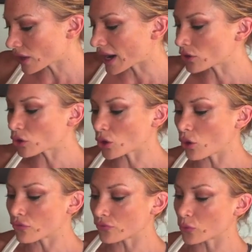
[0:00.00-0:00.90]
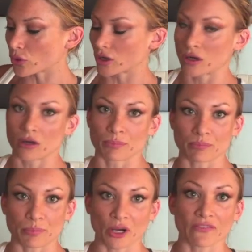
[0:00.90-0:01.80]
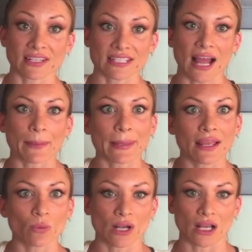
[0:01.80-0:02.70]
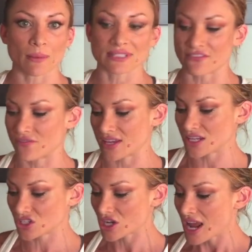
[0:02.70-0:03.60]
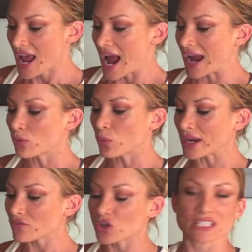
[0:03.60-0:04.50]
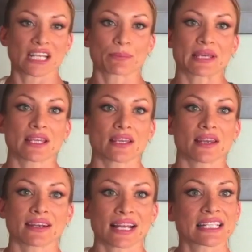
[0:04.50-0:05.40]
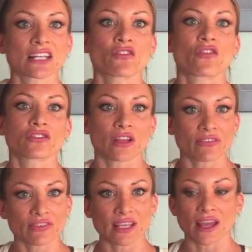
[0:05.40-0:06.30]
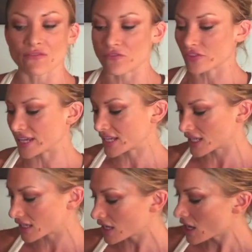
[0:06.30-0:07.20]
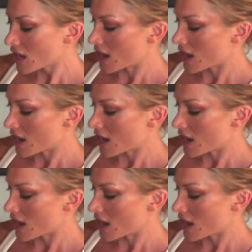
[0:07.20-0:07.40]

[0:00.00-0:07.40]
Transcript: I don't go for perfect timing when it comes to fish. I wait for it to be nice and fluffy and flaky.